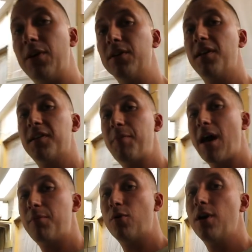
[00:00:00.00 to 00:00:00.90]
to build this
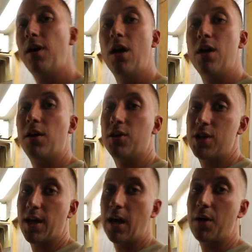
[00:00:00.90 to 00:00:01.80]
bad boy, you can
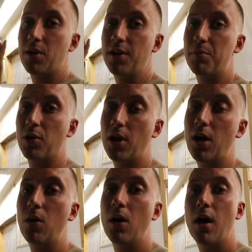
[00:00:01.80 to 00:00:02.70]
check it out with the link
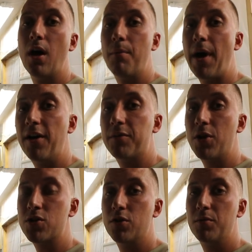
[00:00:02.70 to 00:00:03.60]
below. Myers
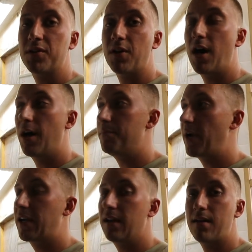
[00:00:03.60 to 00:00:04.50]
Mushrooms, uh,
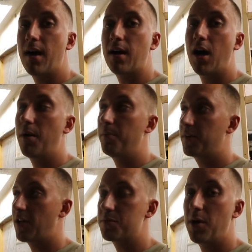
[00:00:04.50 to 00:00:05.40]

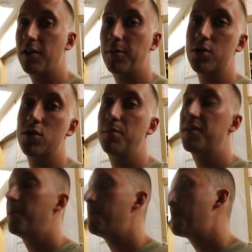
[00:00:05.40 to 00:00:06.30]
mykit.com slash Myers
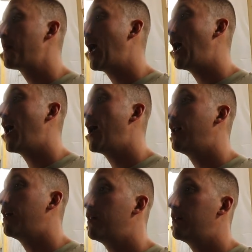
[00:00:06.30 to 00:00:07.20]
Mushrooms,
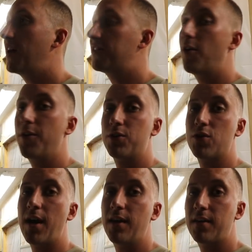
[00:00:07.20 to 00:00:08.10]
and that's all the
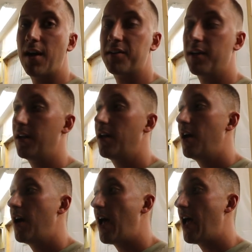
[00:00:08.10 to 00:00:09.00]
tried and tested
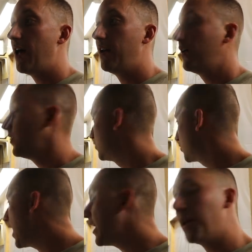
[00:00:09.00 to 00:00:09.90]
and
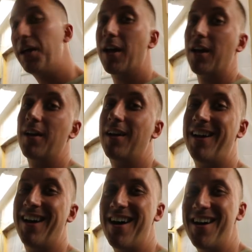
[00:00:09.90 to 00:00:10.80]
trialing
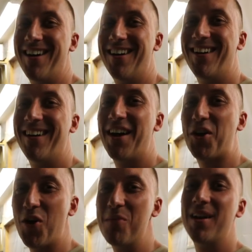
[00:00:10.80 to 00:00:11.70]
uh,
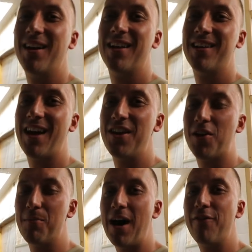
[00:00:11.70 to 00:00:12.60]
equipment that
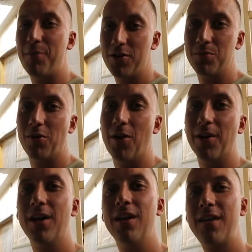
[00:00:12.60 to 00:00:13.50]
you can buy for mushroom
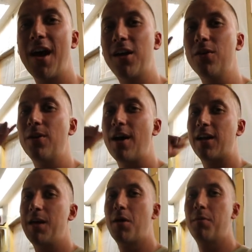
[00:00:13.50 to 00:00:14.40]
growing. Thank you,
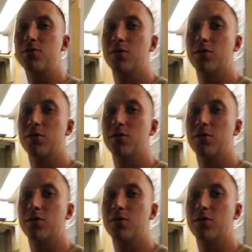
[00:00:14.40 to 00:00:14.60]
and keep on